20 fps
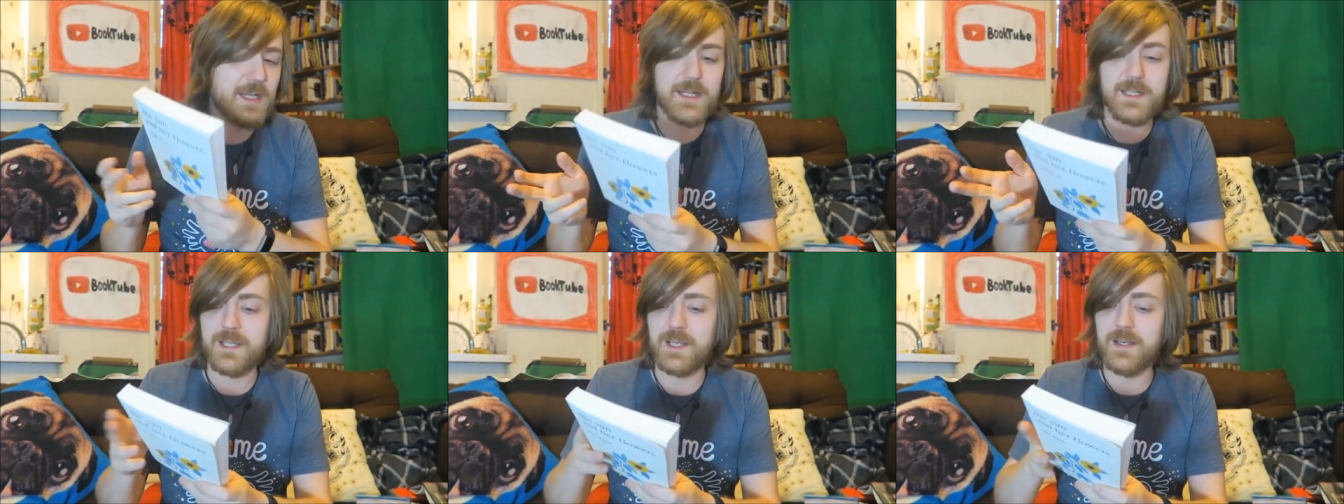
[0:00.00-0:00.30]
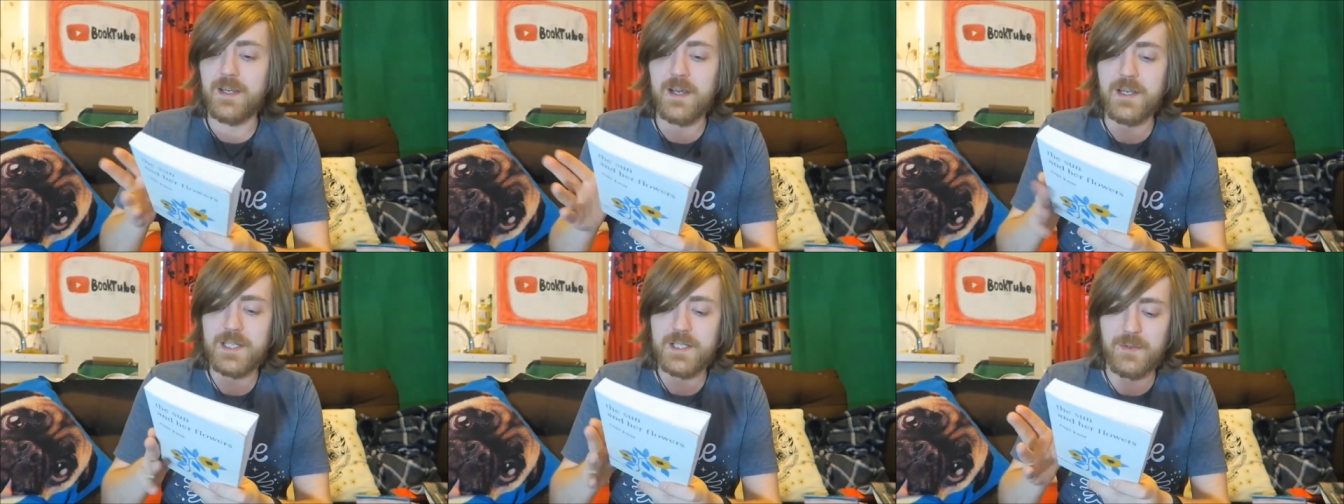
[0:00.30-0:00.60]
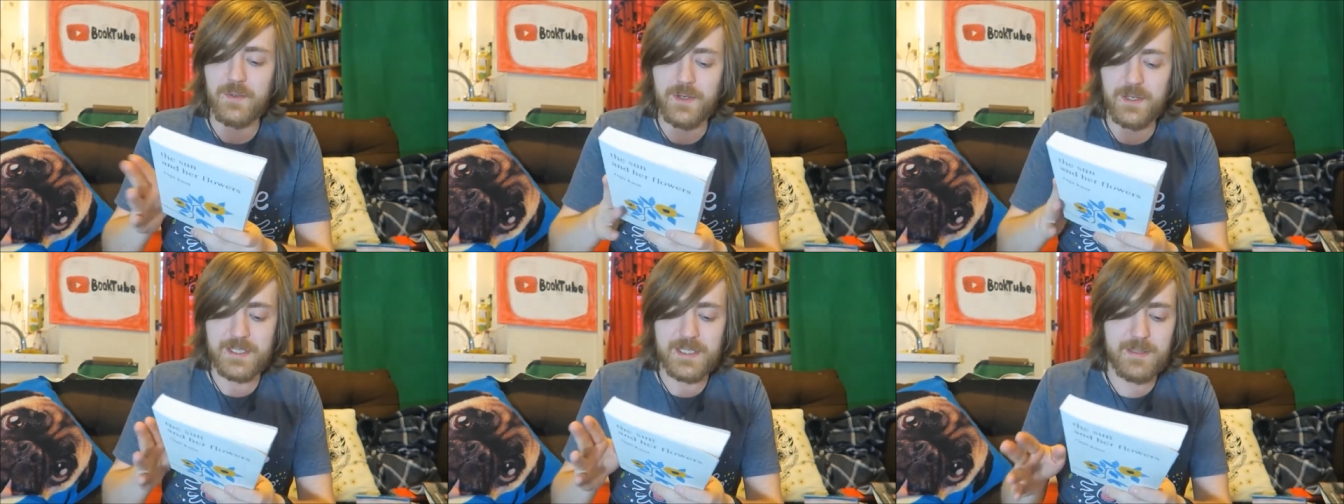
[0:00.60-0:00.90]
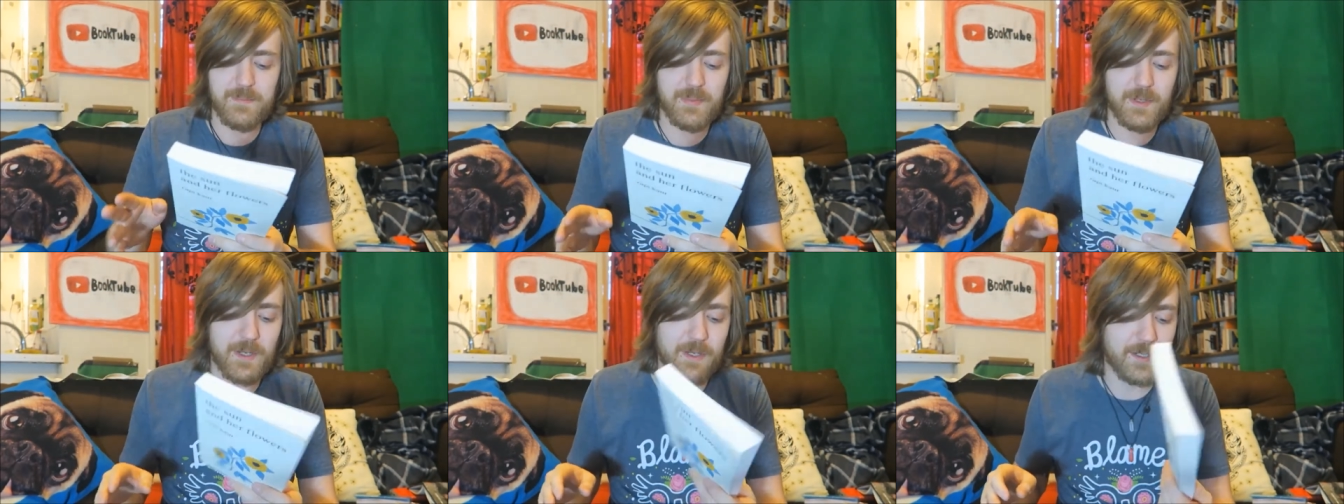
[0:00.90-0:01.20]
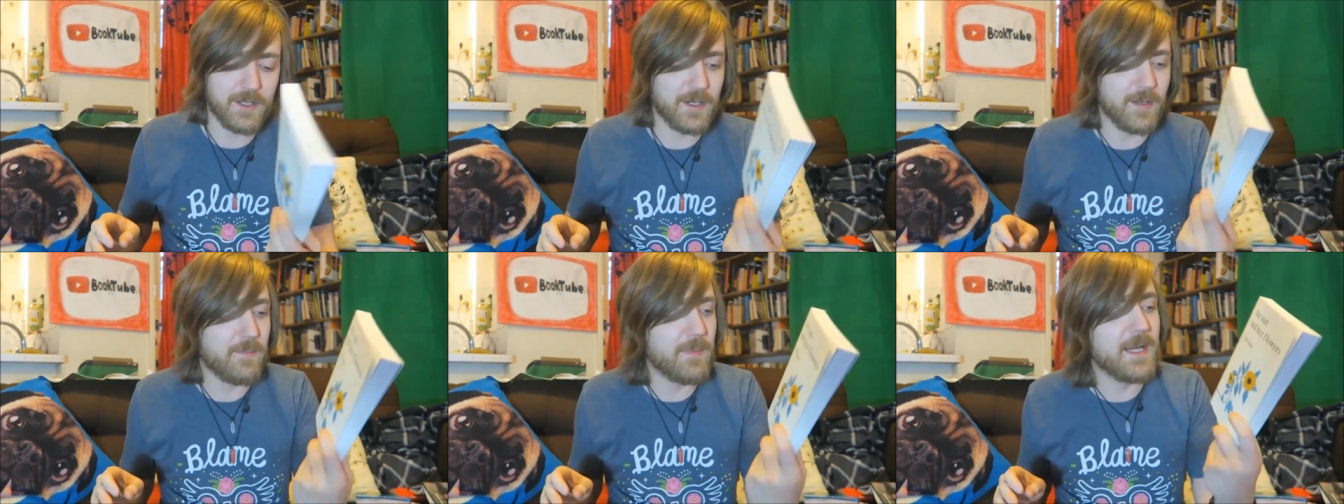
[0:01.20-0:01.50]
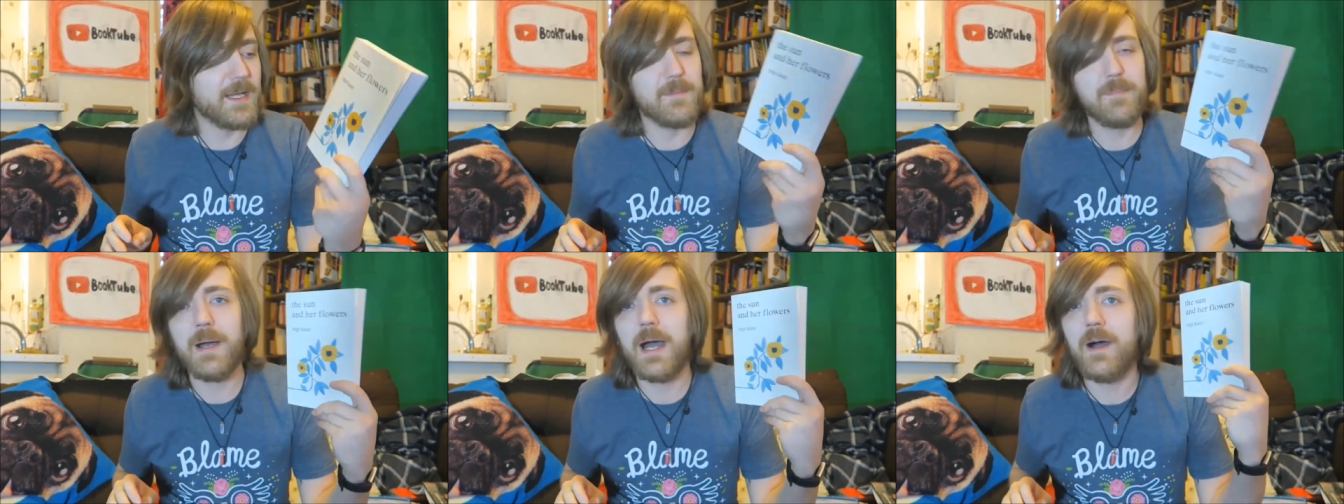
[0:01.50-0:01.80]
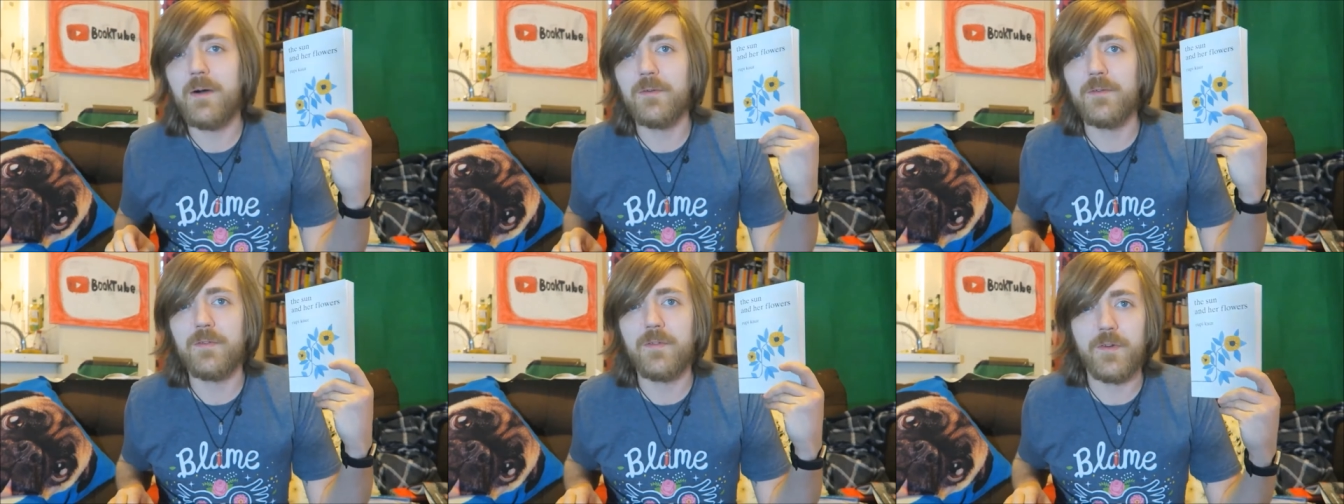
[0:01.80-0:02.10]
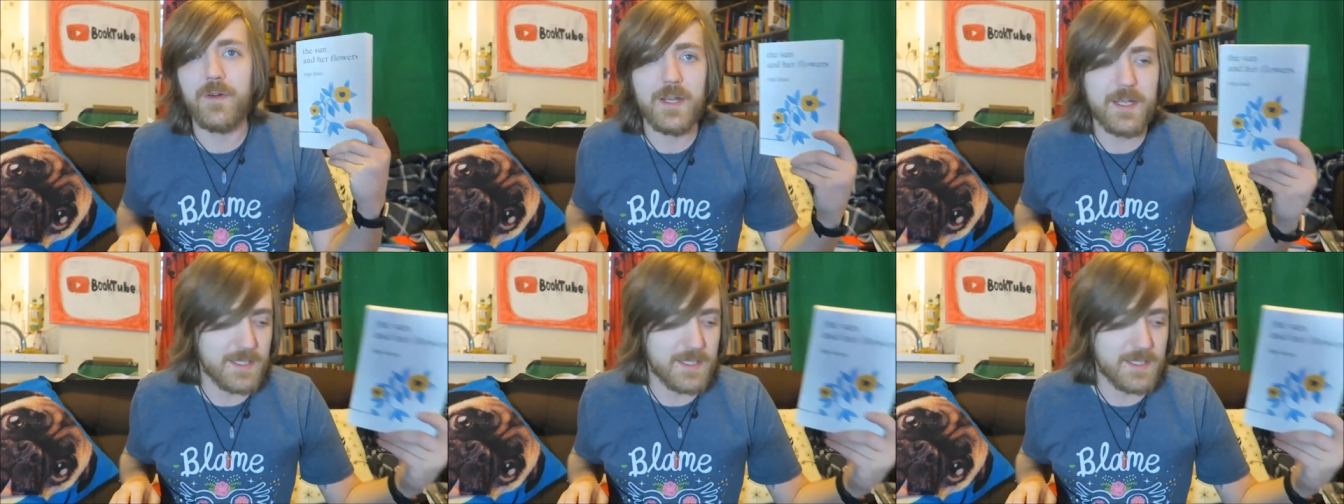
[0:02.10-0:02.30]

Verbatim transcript: I mean, it's a nice quality book, and I paid £1